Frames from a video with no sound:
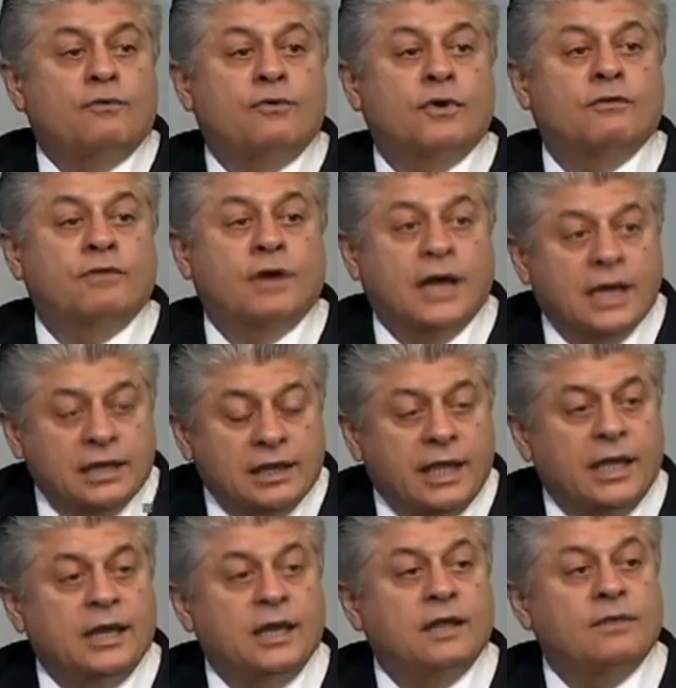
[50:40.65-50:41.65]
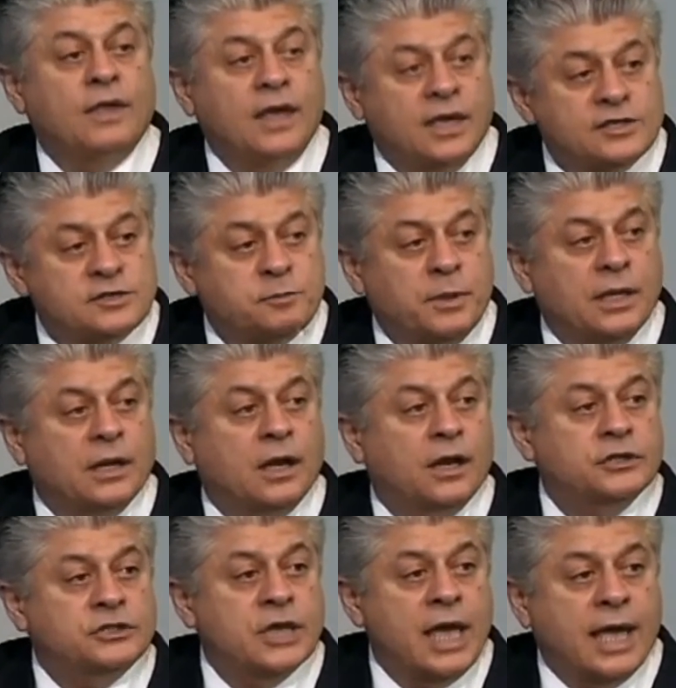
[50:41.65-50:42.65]
for violating the
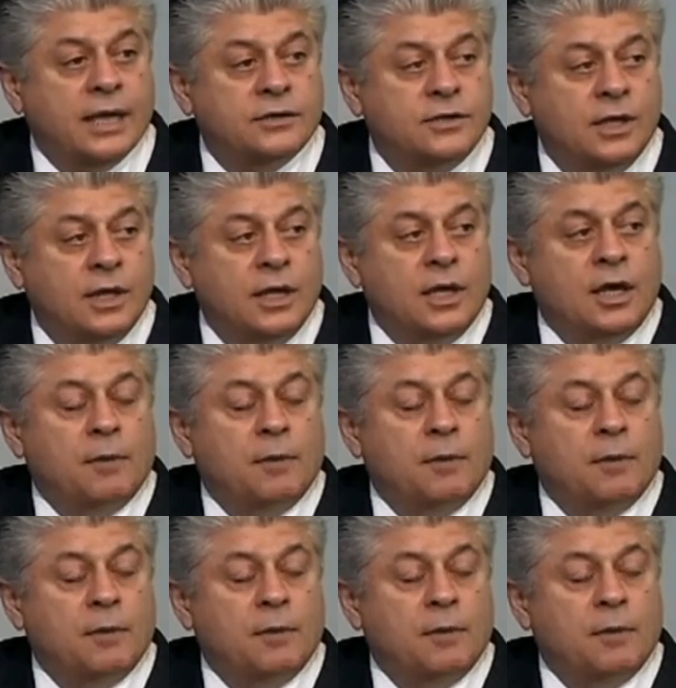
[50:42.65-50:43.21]
Espionage Act